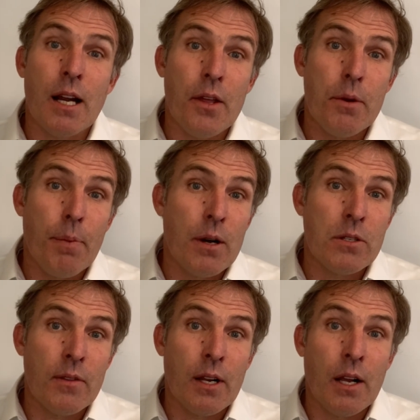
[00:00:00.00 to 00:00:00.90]
other parts
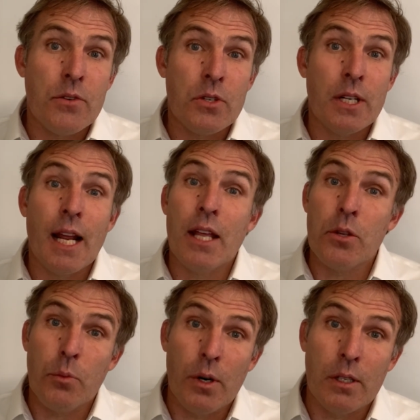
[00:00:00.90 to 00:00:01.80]
of the country and the
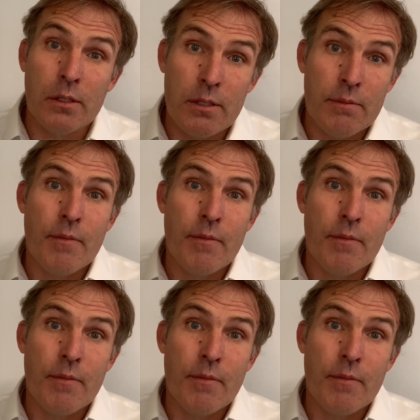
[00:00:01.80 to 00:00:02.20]
world,